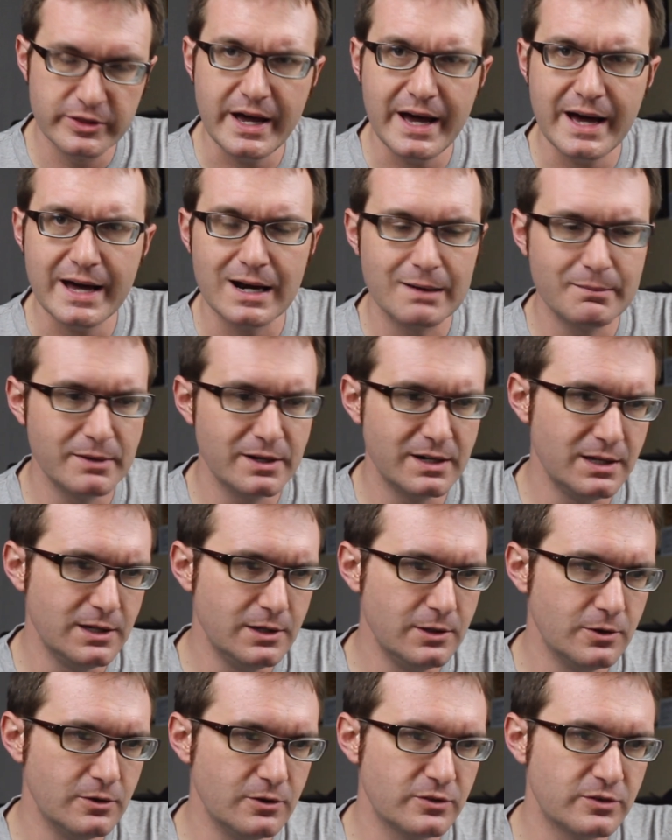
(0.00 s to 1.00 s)
that, I'm going to
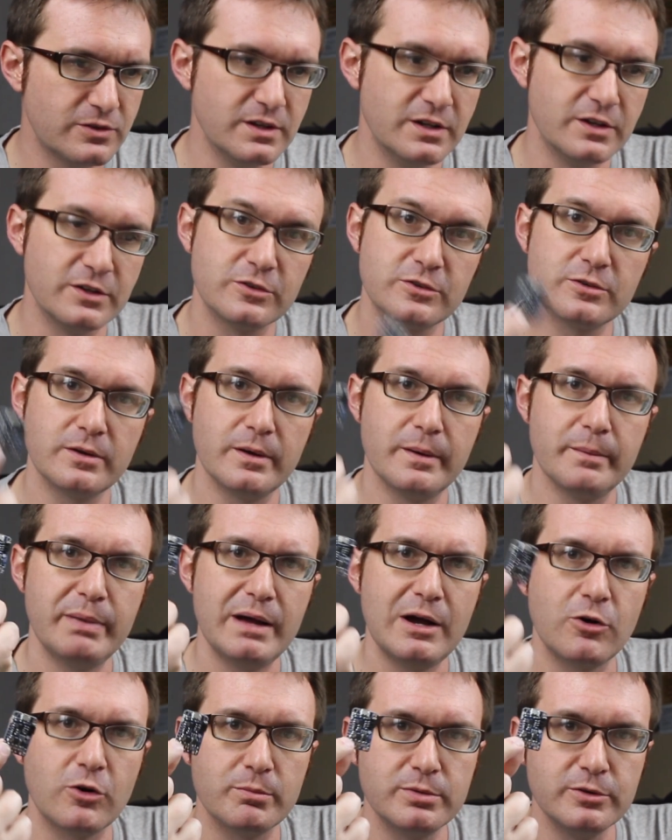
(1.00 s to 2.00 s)
use this
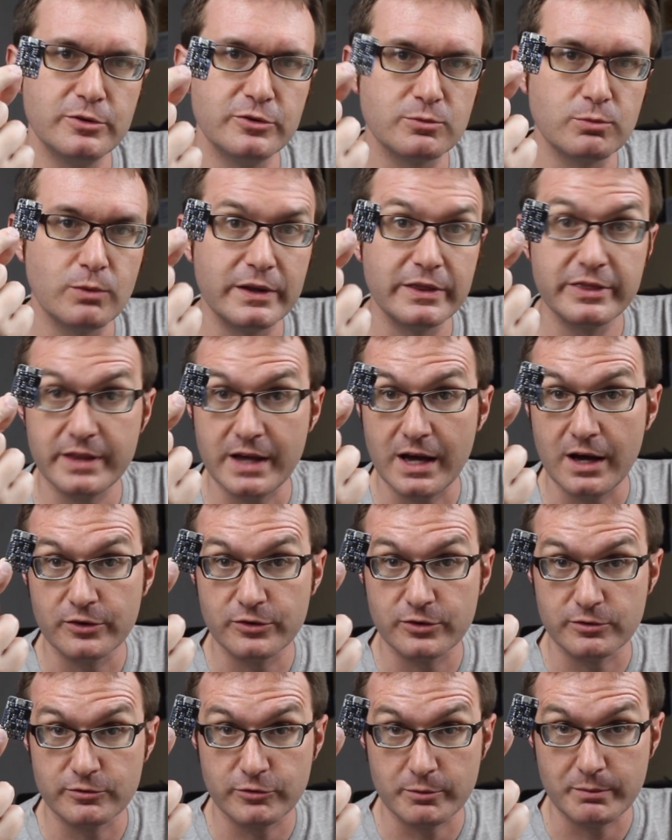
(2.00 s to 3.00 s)
Power Boost
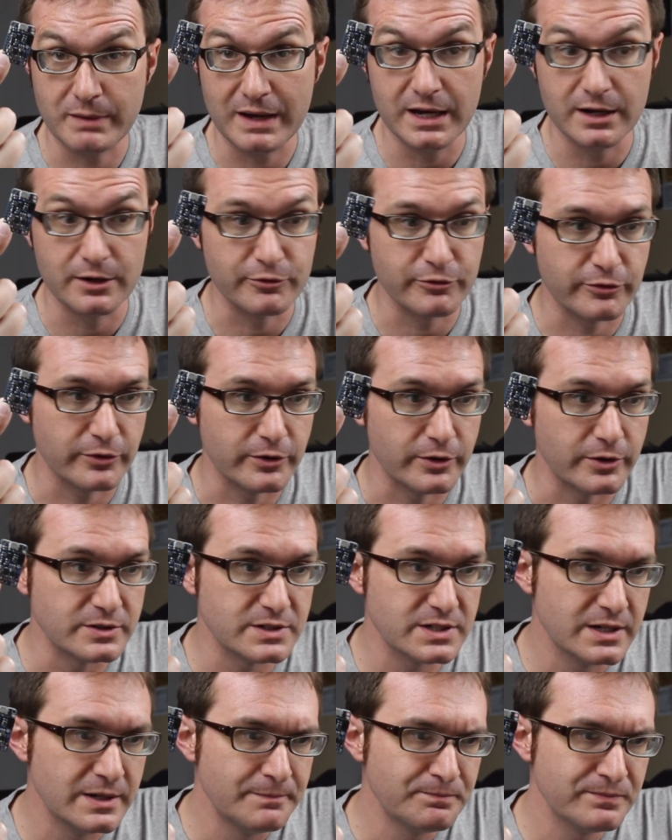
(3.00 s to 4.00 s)
1000 from Adafruit.
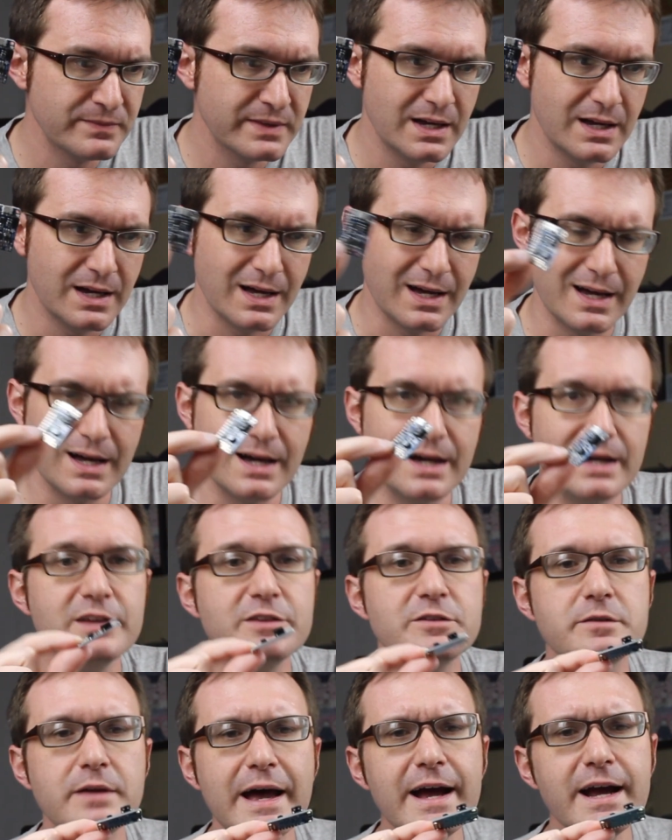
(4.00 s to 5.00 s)
Uh,
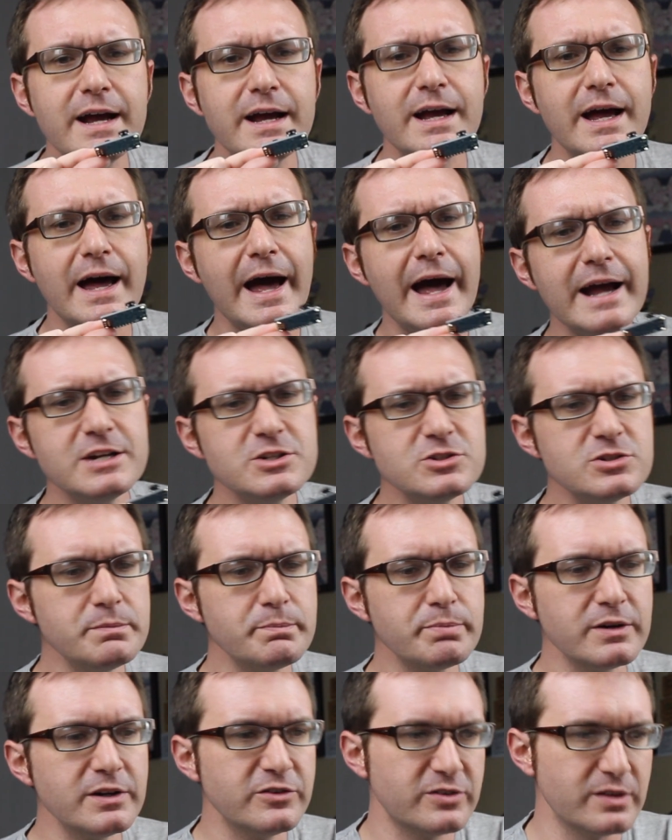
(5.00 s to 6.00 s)
it's actually
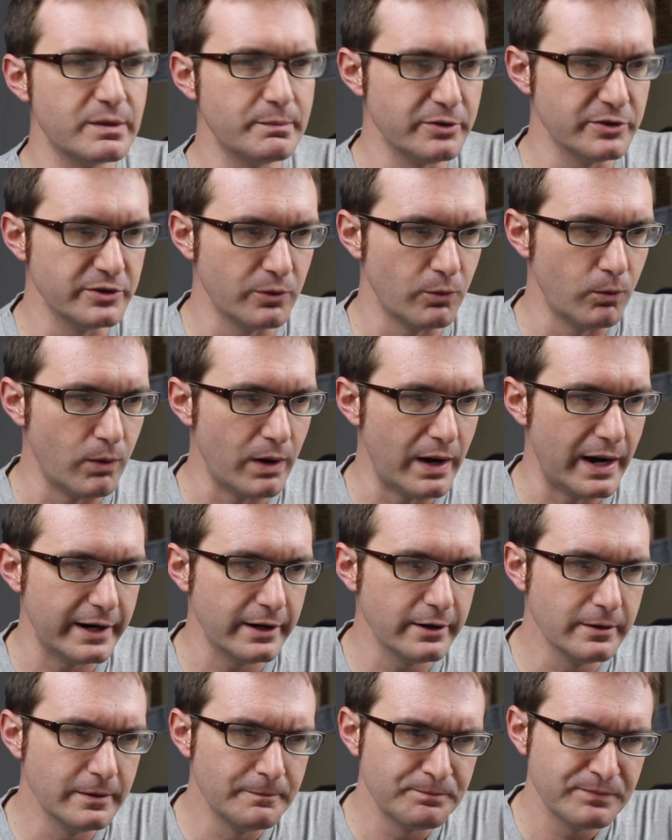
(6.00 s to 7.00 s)
pretty simple to
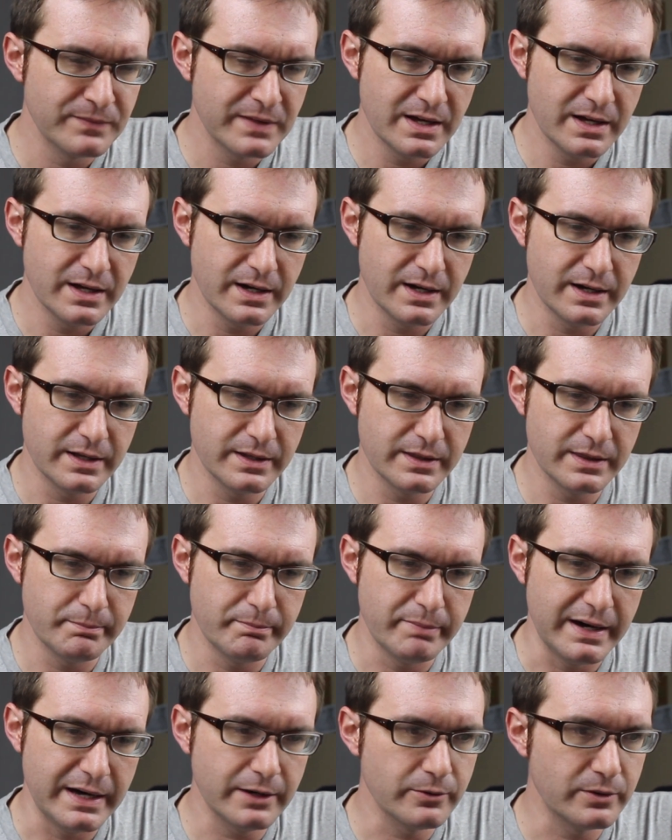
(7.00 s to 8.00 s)
wire. Uh, the
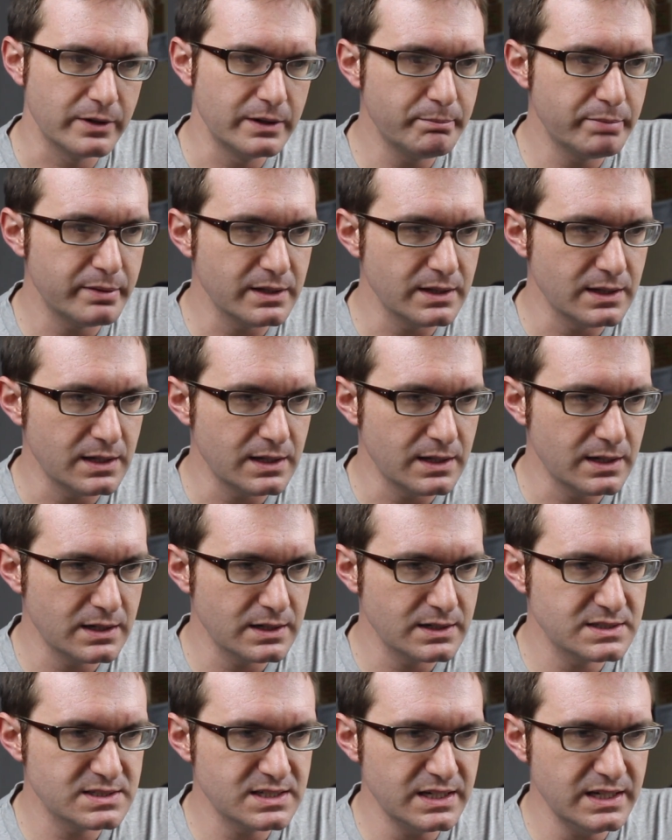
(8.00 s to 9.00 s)
battery
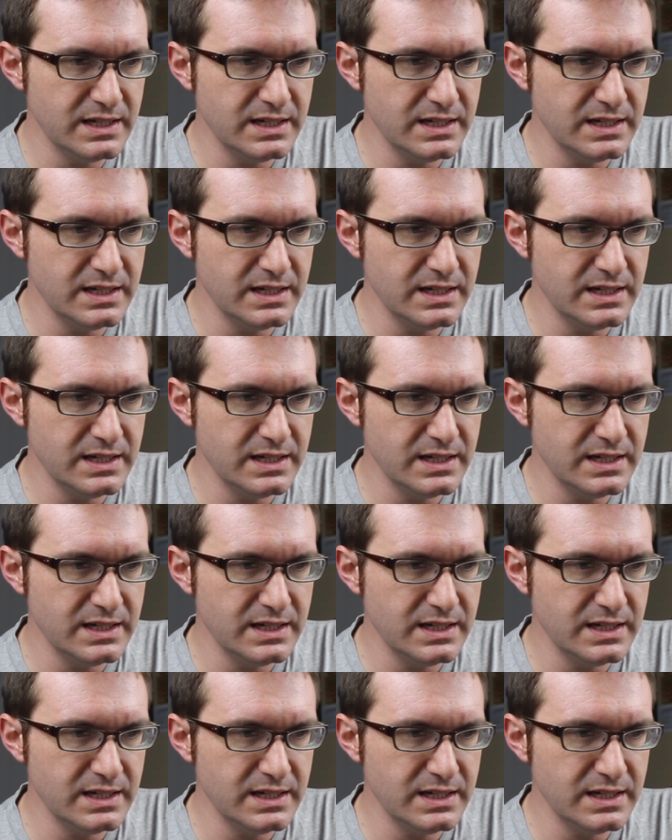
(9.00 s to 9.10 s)
plugs